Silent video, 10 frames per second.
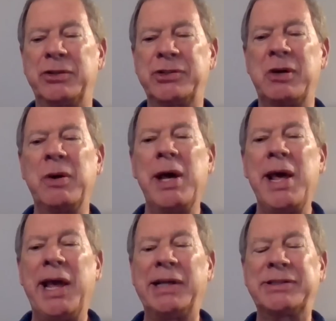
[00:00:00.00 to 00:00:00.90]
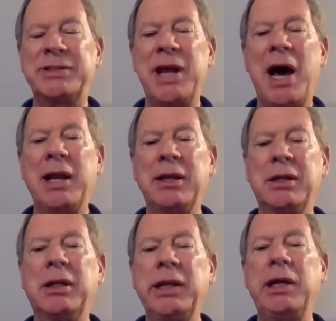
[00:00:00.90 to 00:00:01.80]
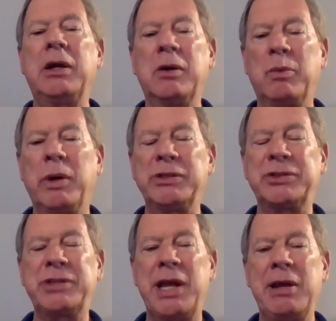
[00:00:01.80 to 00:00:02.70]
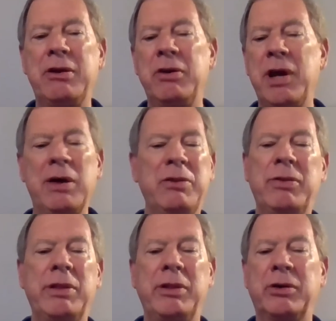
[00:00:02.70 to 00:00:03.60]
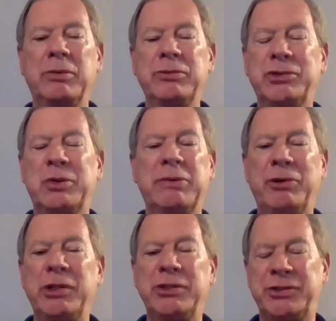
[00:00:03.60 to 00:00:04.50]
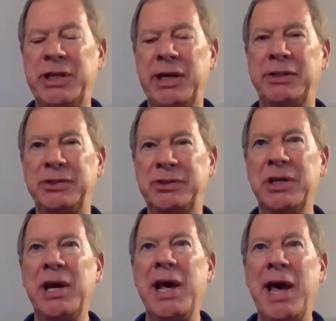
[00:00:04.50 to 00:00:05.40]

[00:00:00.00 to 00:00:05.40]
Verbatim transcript: So it's not clear what standard, other than their own sort of good sense,